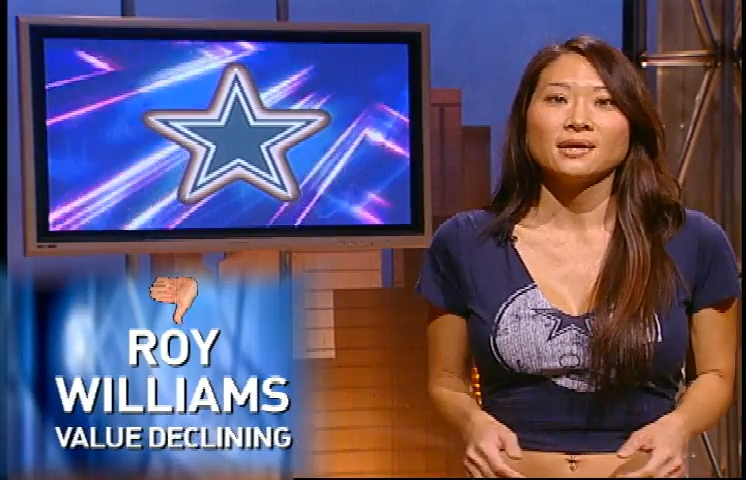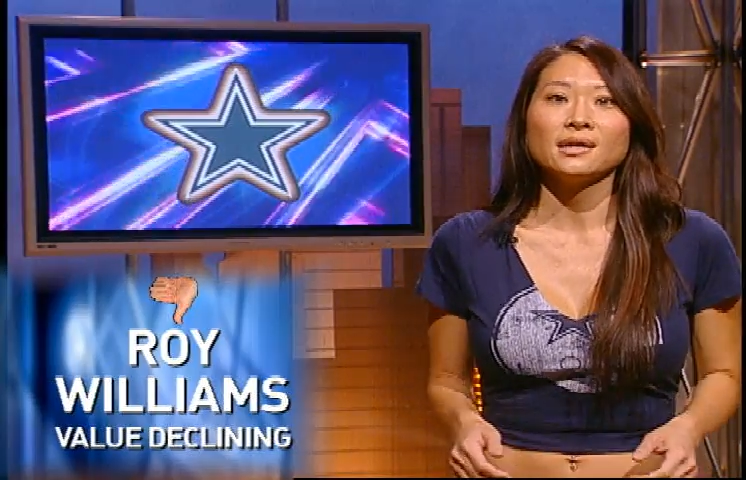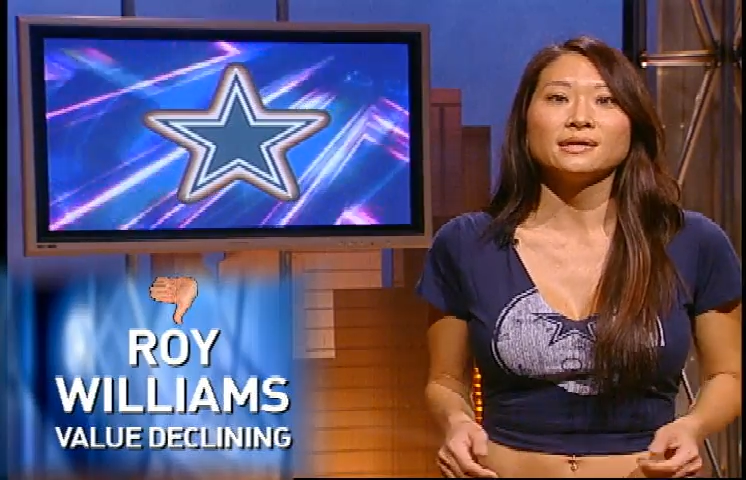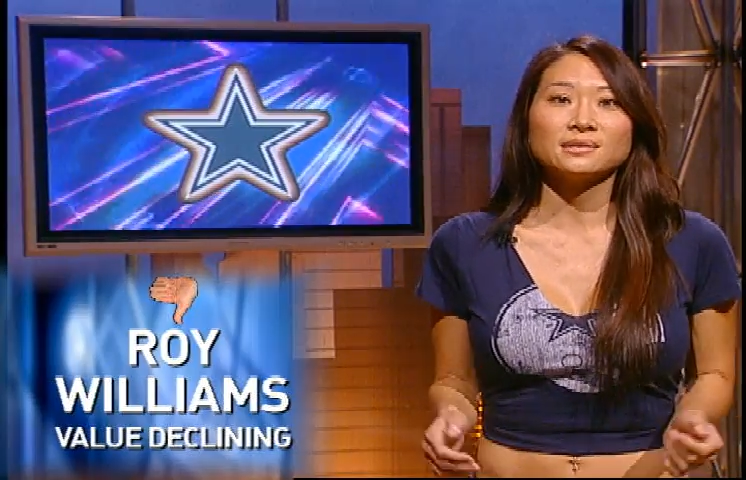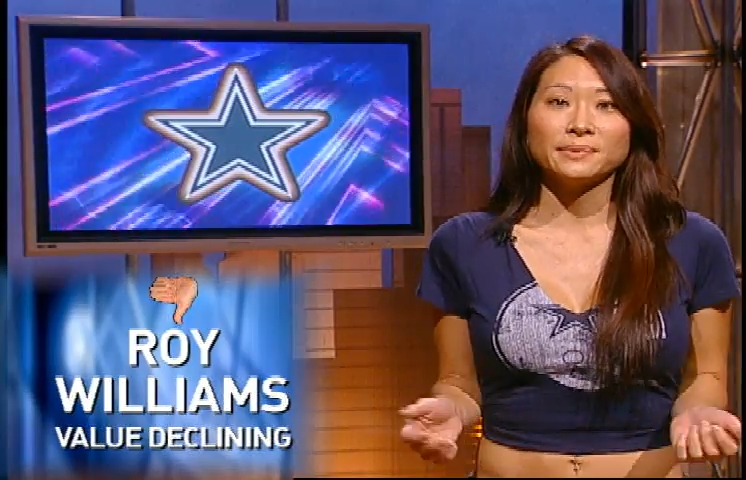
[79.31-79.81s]

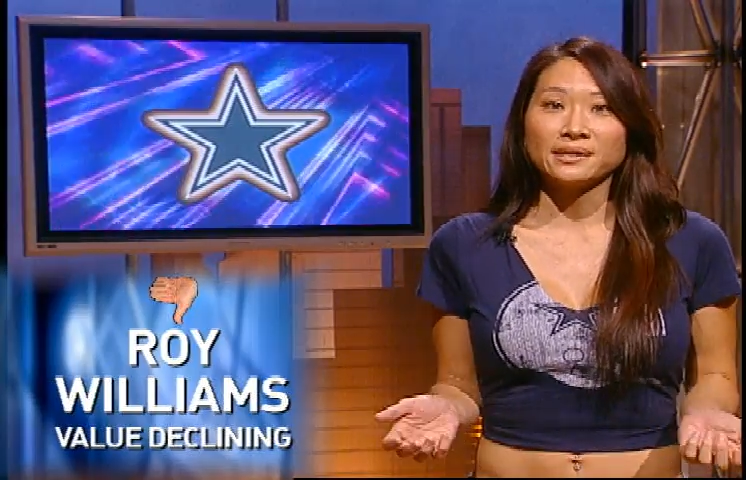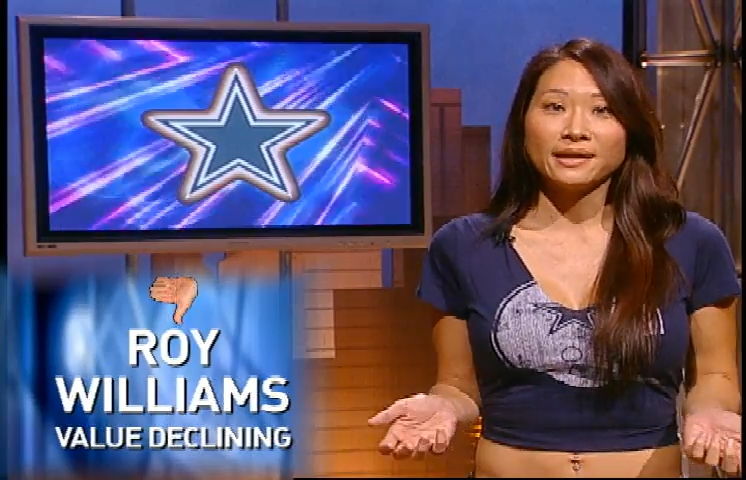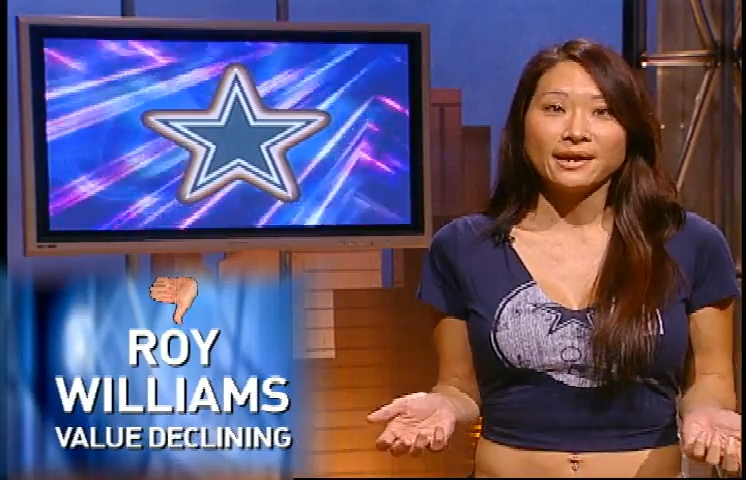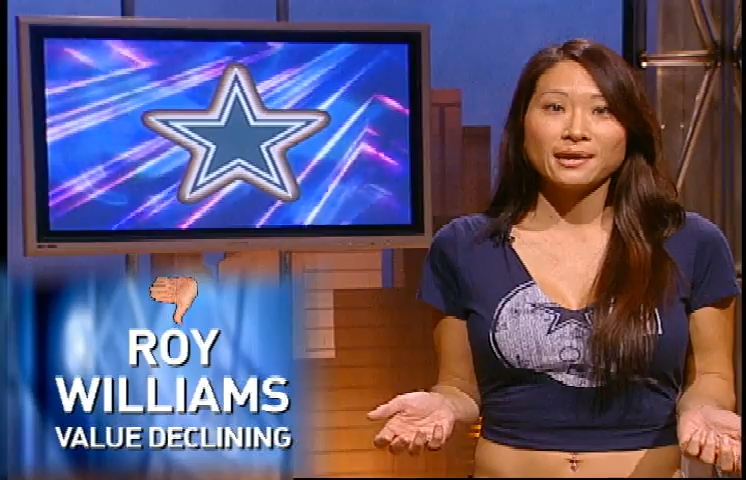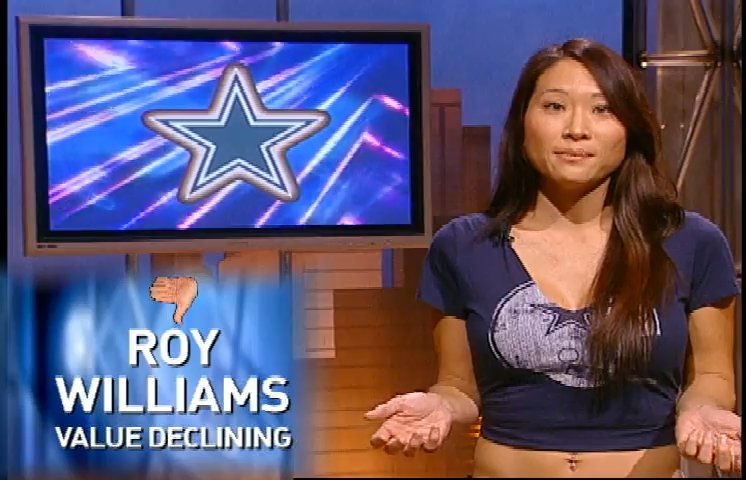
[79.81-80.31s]
He's a big
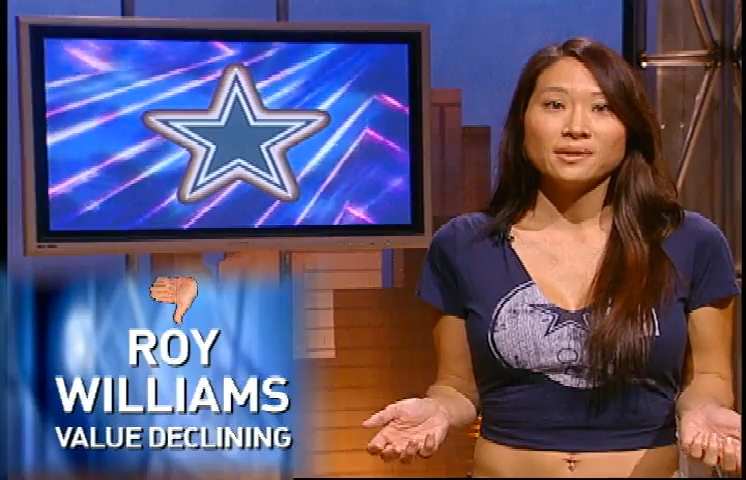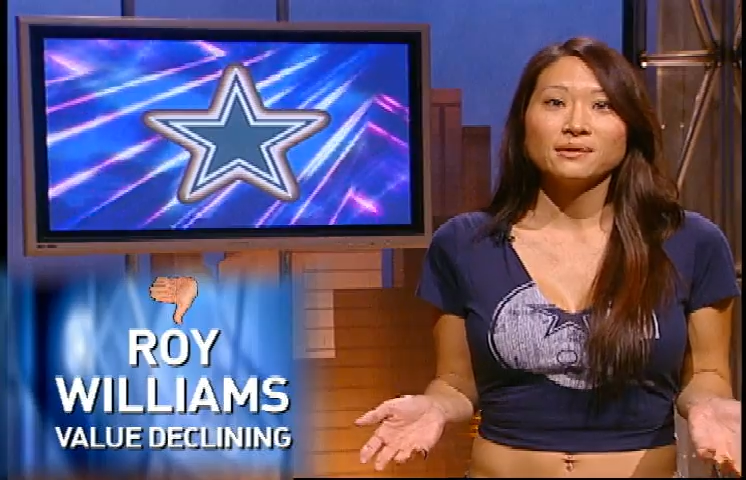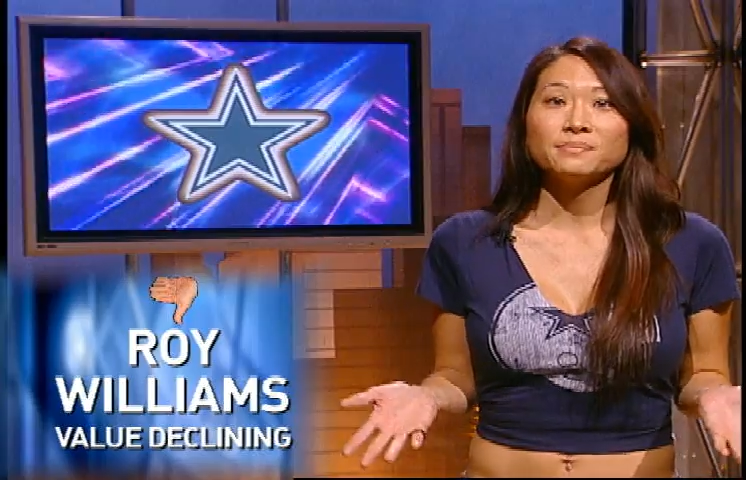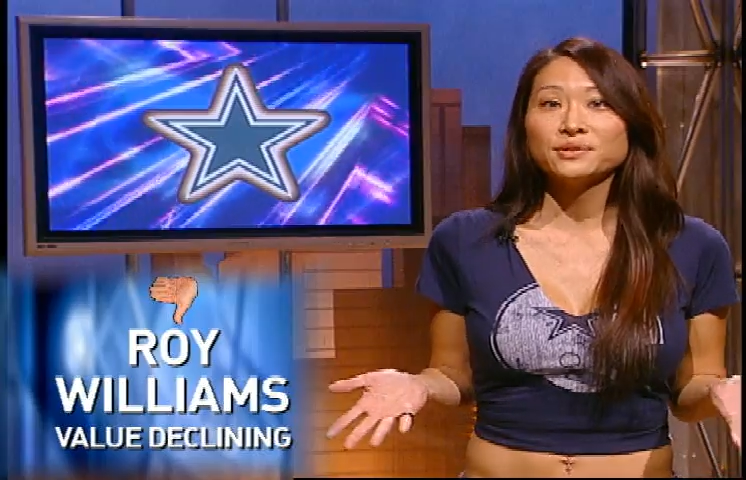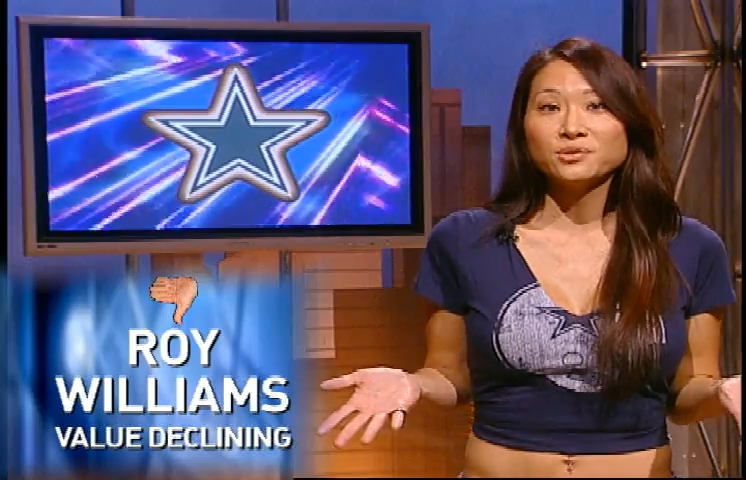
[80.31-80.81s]
name,
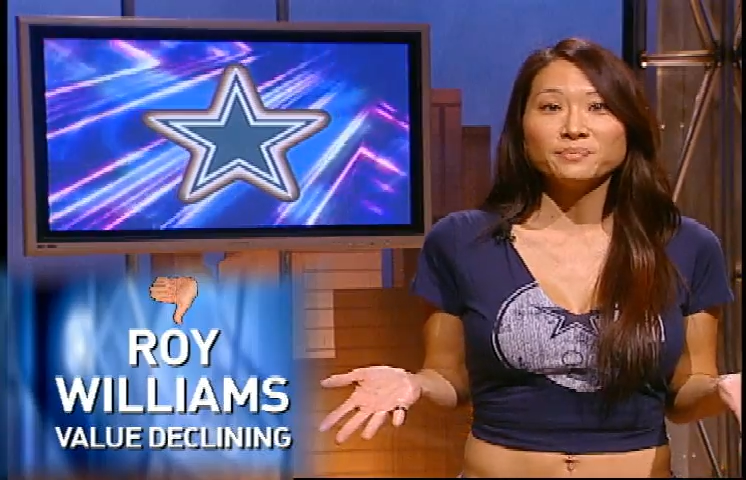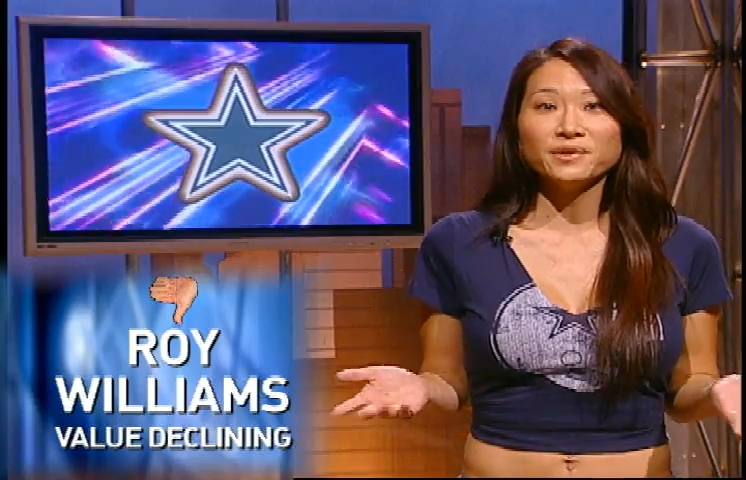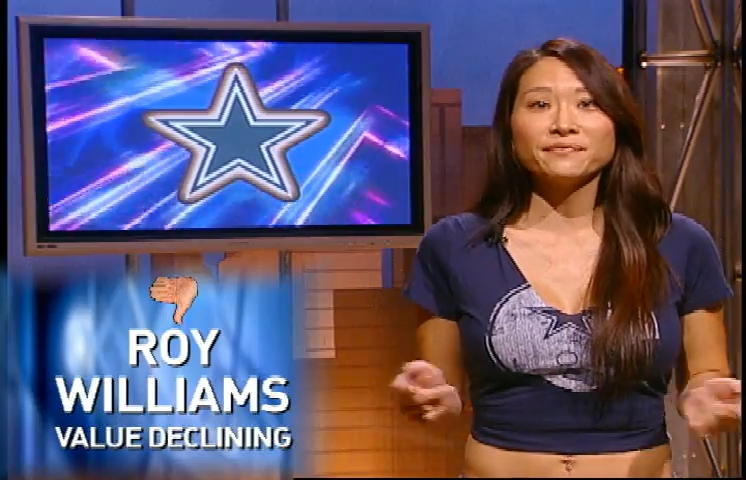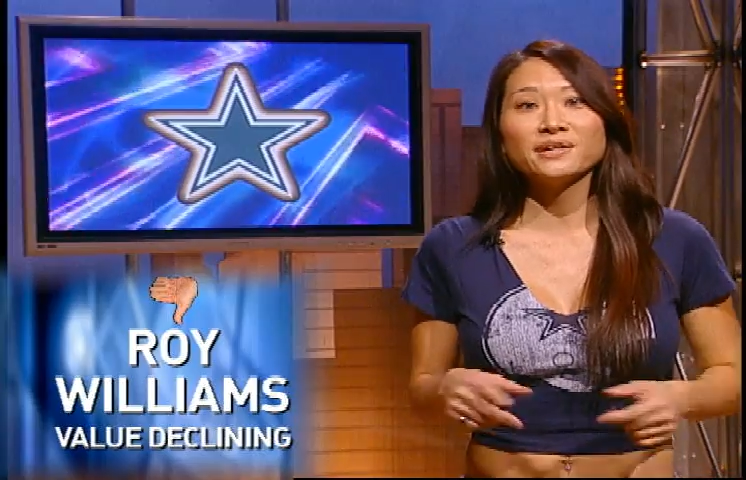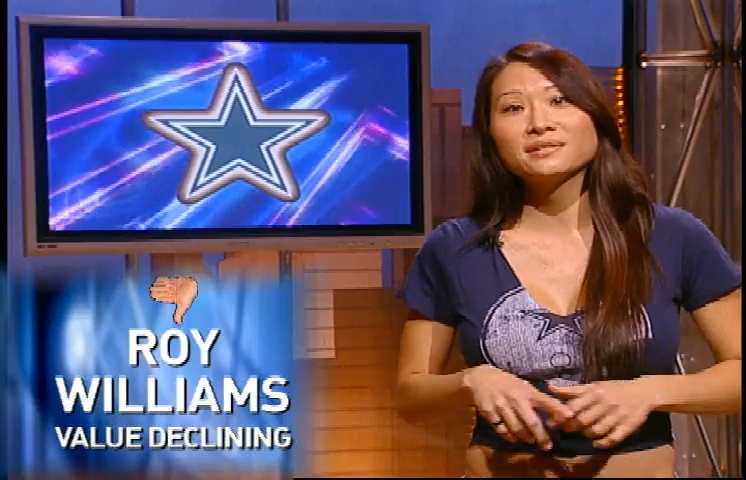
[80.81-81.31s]
but don't be afraid